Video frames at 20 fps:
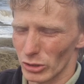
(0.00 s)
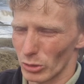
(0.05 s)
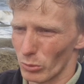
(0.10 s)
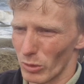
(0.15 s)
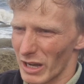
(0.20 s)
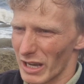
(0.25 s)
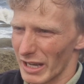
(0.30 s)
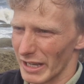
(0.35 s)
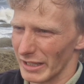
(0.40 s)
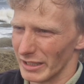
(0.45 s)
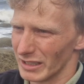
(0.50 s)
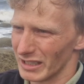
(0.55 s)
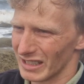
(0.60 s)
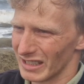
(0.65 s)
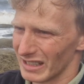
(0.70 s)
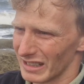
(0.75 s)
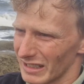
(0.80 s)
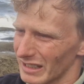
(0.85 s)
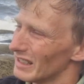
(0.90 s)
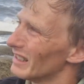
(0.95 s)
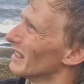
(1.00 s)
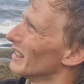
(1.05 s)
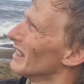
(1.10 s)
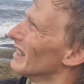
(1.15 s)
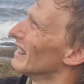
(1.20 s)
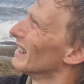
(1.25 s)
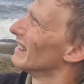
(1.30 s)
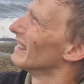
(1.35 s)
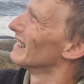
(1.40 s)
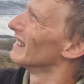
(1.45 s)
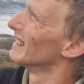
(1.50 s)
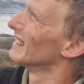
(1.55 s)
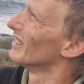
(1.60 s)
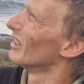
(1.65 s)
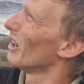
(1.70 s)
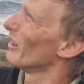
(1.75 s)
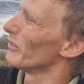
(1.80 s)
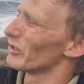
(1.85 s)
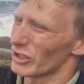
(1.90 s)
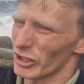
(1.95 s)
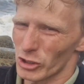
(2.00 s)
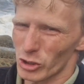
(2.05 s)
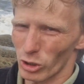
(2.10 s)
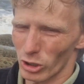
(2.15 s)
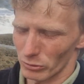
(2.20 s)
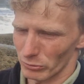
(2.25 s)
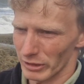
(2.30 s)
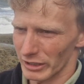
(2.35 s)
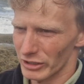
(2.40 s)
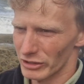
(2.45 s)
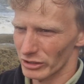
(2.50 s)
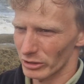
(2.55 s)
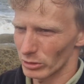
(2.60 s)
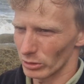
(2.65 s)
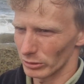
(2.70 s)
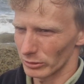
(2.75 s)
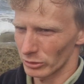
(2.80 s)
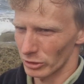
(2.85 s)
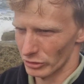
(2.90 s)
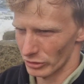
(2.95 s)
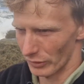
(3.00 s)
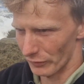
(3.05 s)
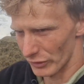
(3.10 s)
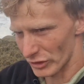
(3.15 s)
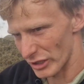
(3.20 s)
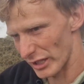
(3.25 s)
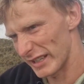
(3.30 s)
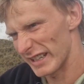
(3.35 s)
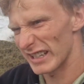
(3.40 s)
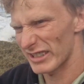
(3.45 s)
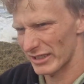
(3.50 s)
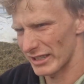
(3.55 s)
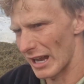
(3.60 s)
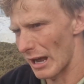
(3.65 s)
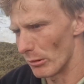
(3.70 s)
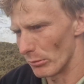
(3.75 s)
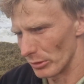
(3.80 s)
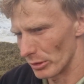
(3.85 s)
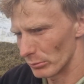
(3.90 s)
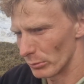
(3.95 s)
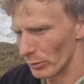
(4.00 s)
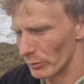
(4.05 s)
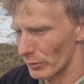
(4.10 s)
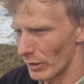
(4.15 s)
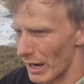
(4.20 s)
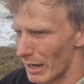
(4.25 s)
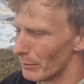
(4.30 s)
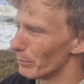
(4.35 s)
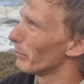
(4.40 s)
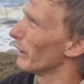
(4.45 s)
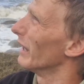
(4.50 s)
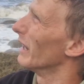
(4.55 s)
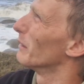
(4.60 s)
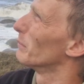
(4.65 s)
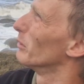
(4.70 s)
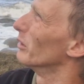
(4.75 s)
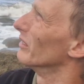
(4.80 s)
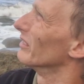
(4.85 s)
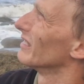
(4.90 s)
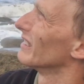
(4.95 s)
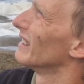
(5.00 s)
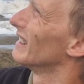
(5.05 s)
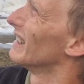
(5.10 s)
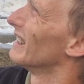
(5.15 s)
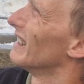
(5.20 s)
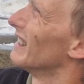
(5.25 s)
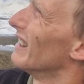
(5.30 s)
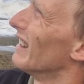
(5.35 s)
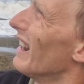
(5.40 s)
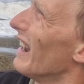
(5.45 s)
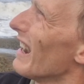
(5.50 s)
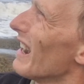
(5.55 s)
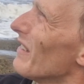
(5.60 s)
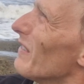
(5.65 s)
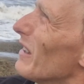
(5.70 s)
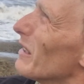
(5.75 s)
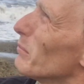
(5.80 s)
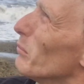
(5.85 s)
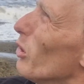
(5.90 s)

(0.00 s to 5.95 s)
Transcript: know why. Obviously short rigs are good because obviously it gets you out of the rough ground better, but I have had